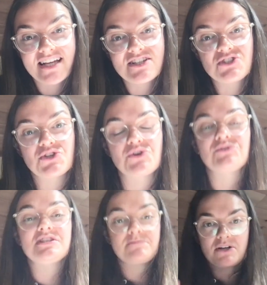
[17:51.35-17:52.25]
So
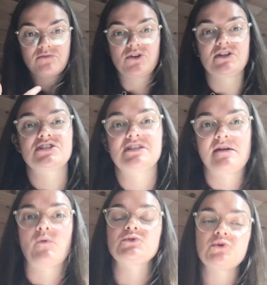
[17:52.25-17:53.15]
the Spectrum collection that
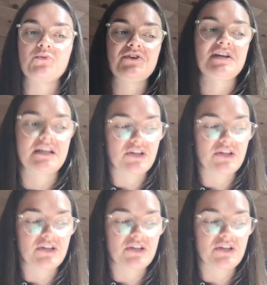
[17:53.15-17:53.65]
I'm also wearing,